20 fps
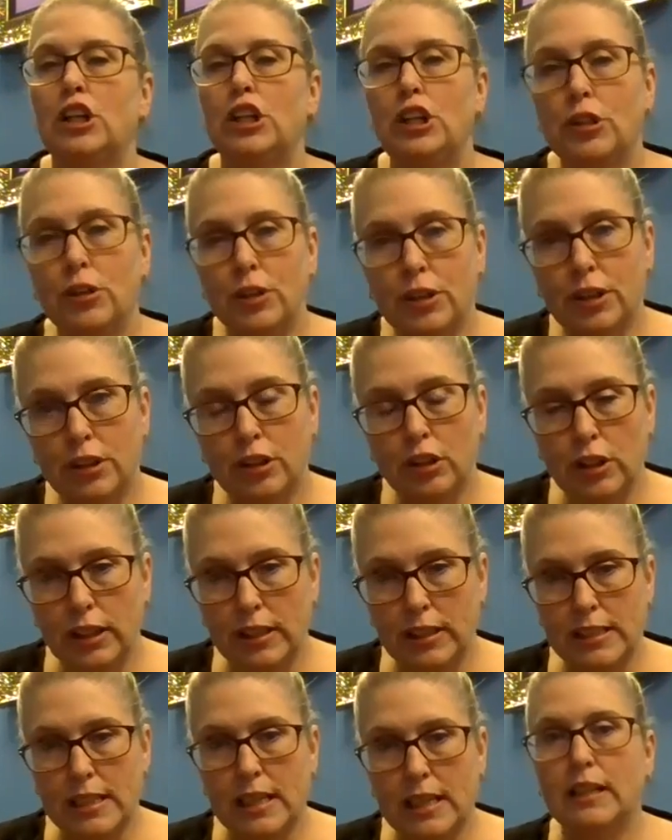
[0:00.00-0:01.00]
You're going to look
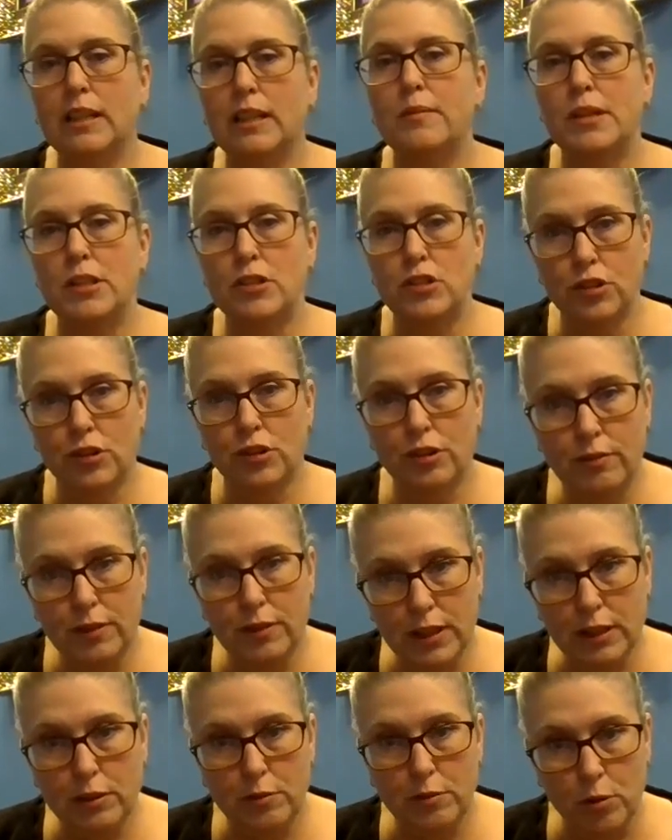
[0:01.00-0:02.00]
at the documents. You're going to
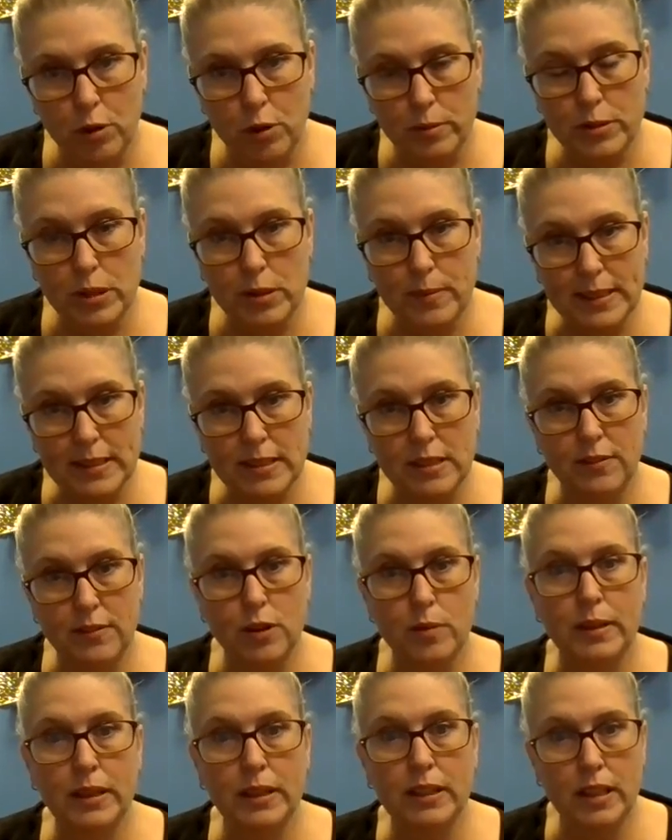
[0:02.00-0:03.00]
fill out the form to the best of
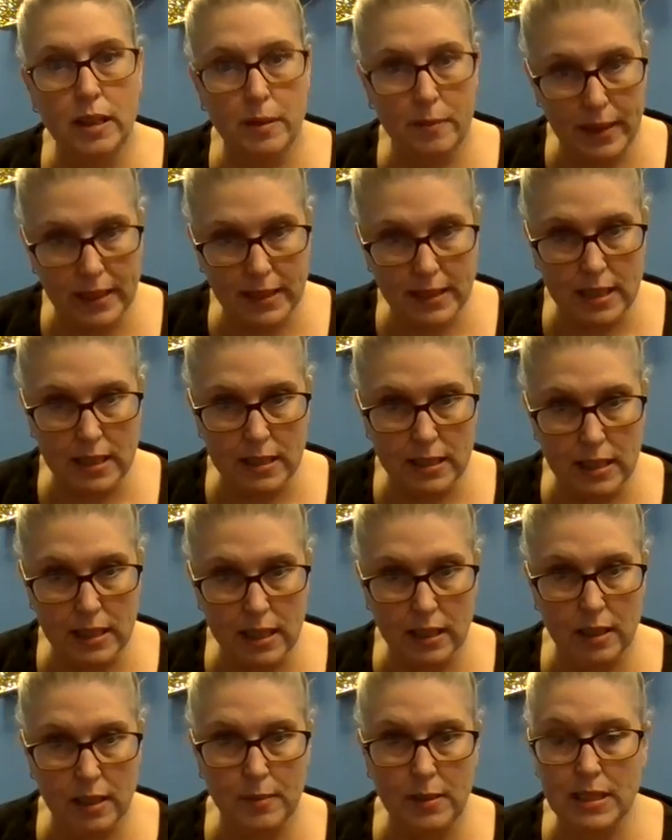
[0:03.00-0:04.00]
your ability based on the
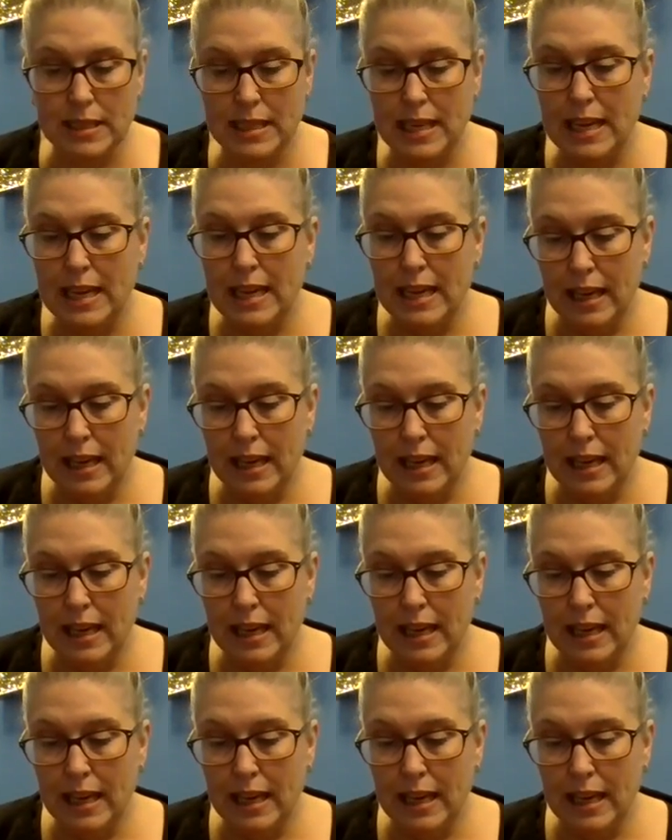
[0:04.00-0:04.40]
documents.